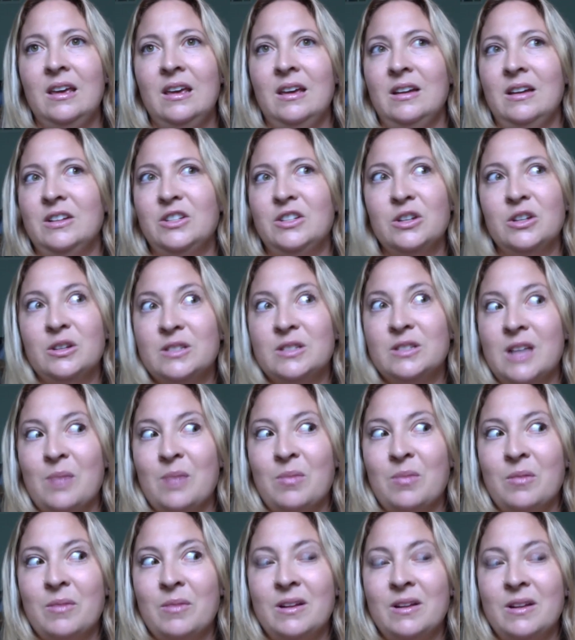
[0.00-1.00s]
took
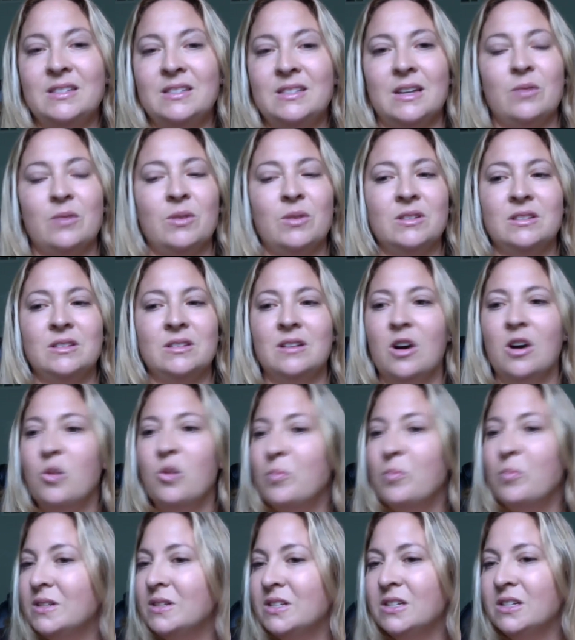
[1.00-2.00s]
supplements. I wasn't
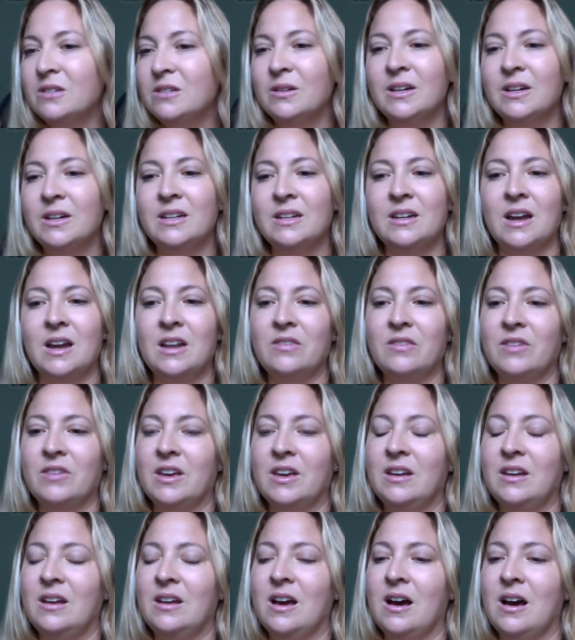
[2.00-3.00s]
open to it, none of it.